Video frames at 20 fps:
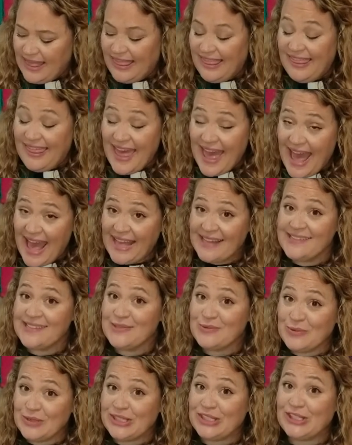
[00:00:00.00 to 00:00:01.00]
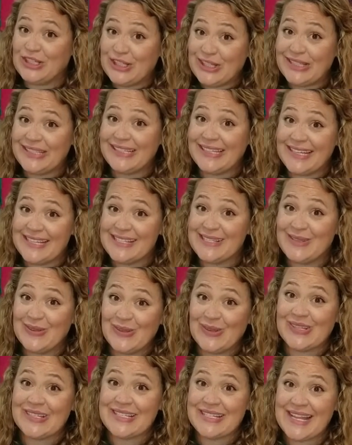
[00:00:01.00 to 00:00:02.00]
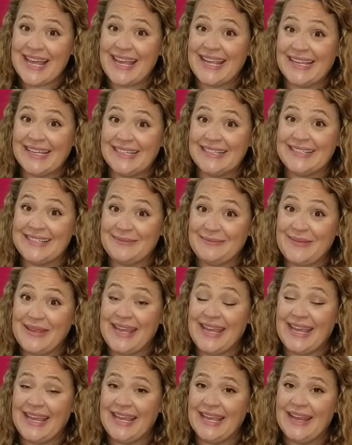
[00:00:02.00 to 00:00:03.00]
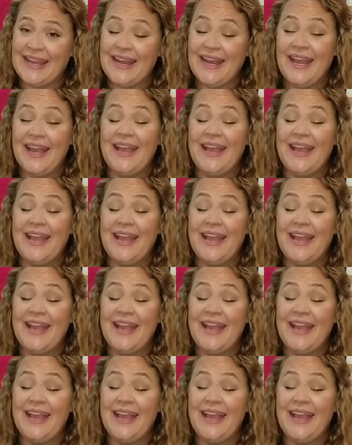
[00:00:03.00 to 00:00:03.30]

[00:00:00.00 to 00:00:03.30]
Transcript: That's what goodness looks like to me.